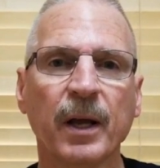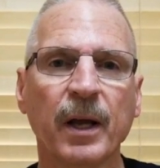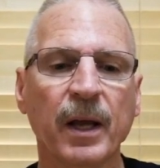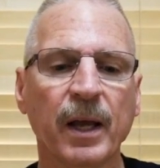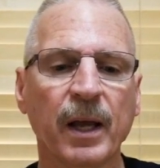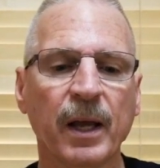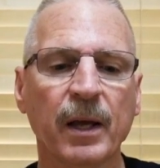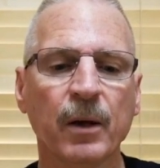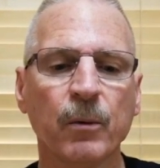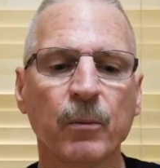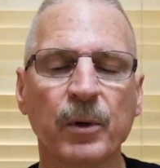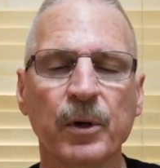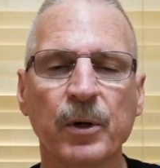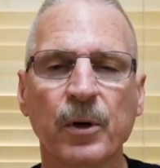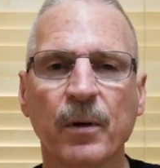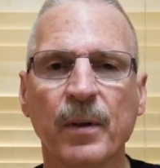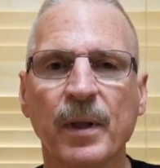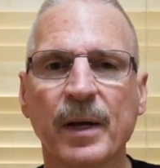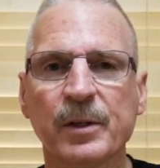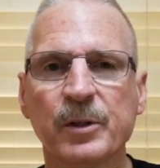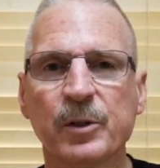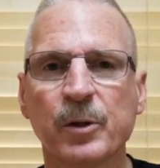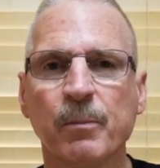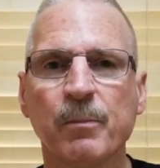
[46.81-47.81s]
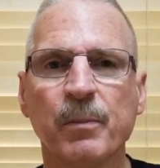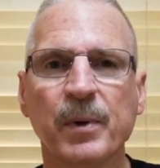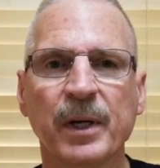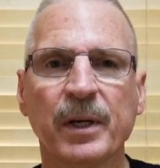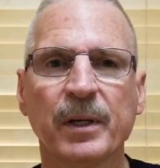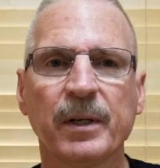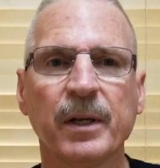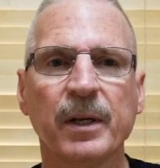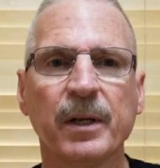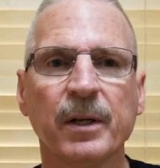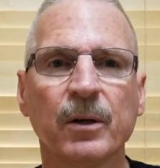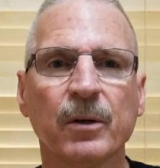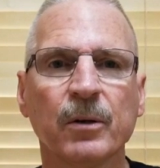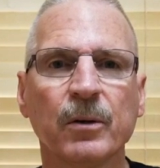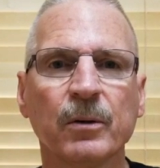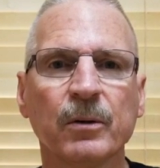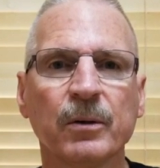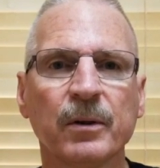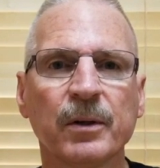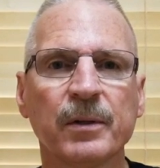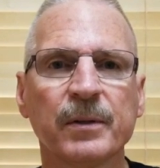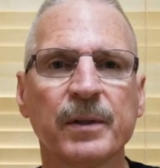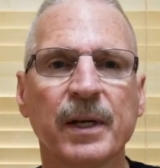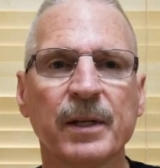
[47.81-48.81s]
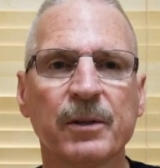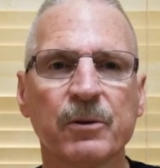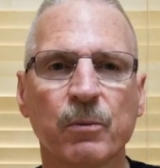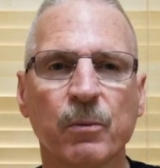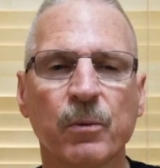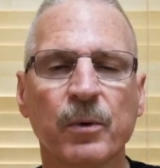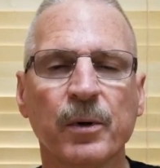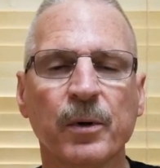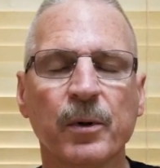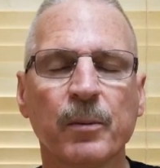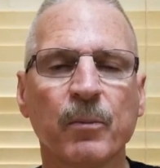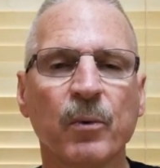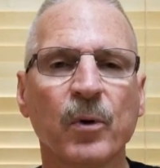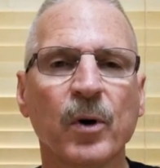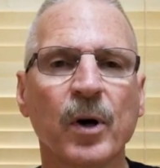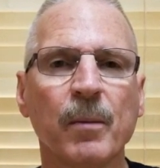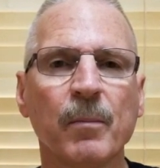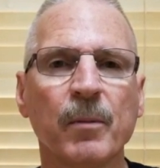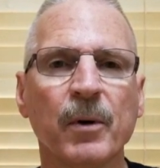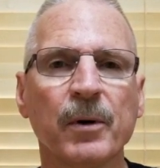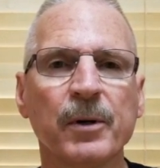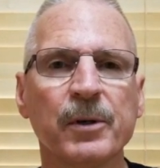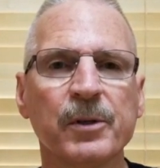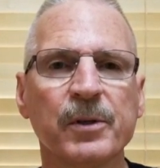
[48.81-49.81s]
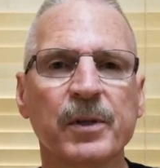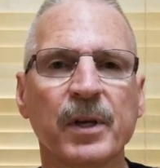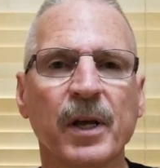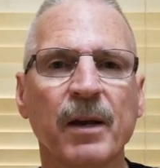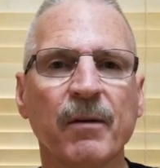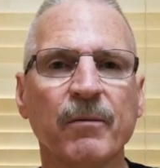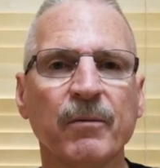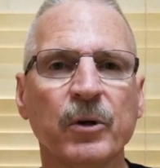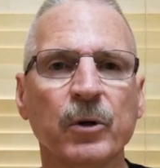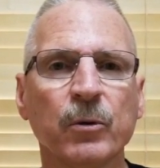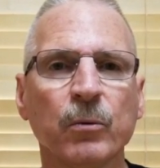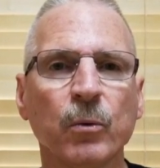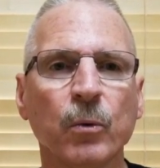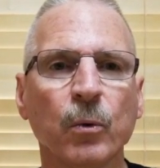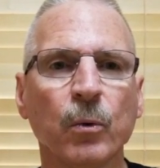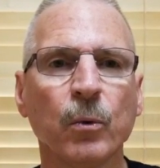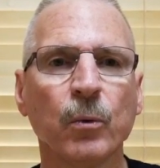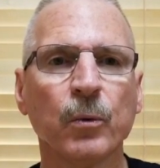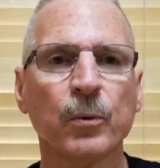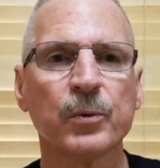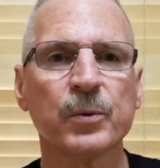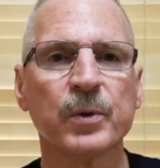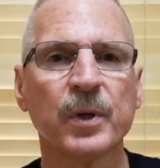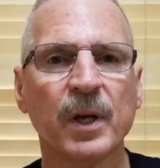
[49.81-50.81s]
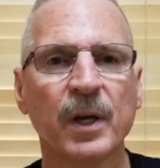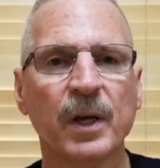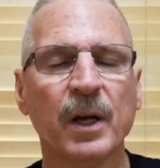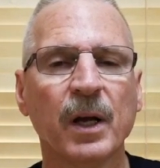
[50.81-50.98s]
And we know that's a big deal because that's one of the primary safety rules.